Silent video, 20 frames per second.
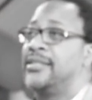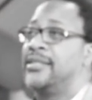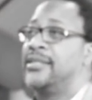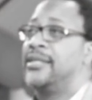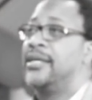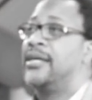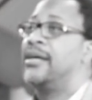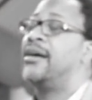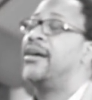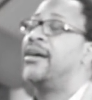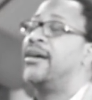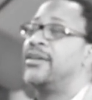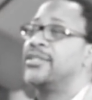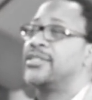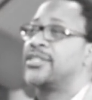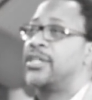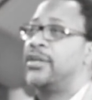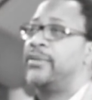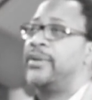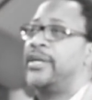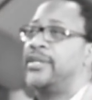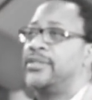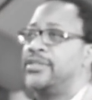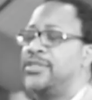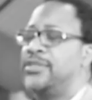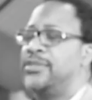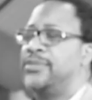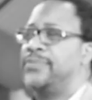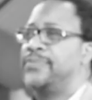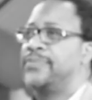Our hearts go out to
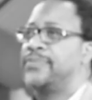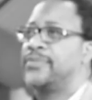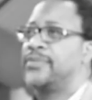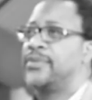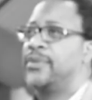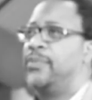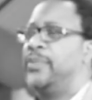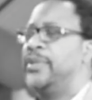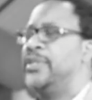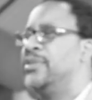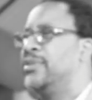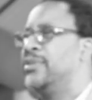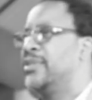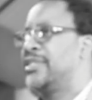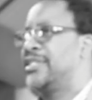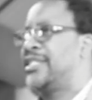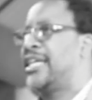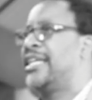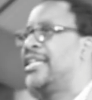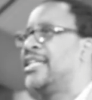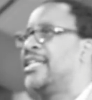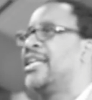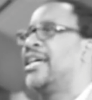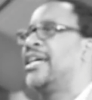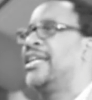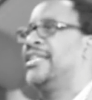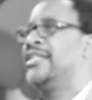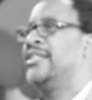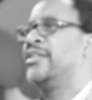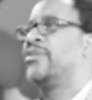you. We do not take
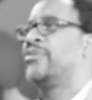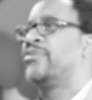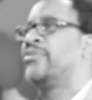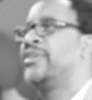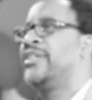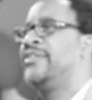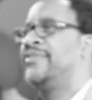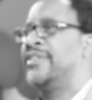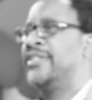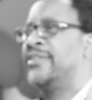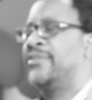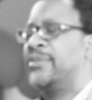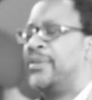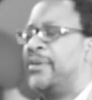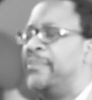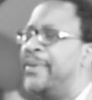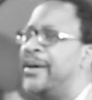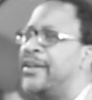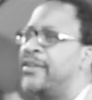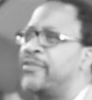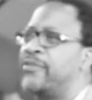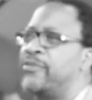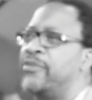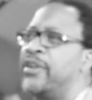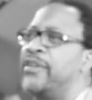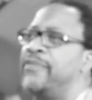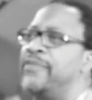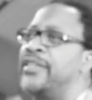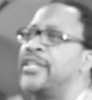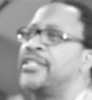lightly the grieving or the amount of
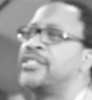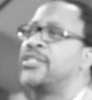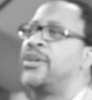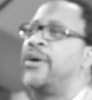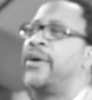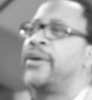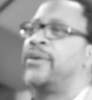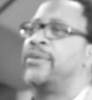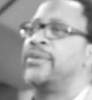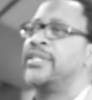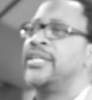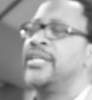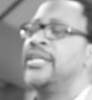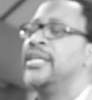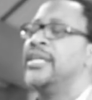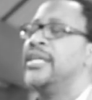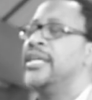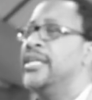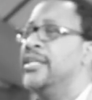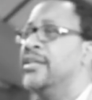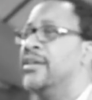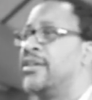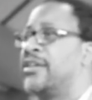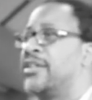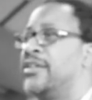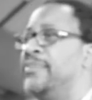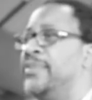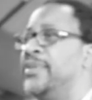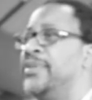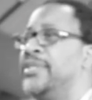grieving that's going on in our
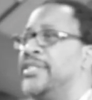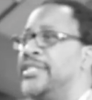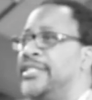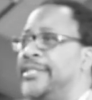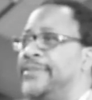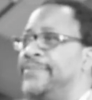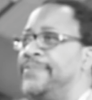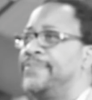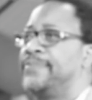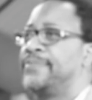community.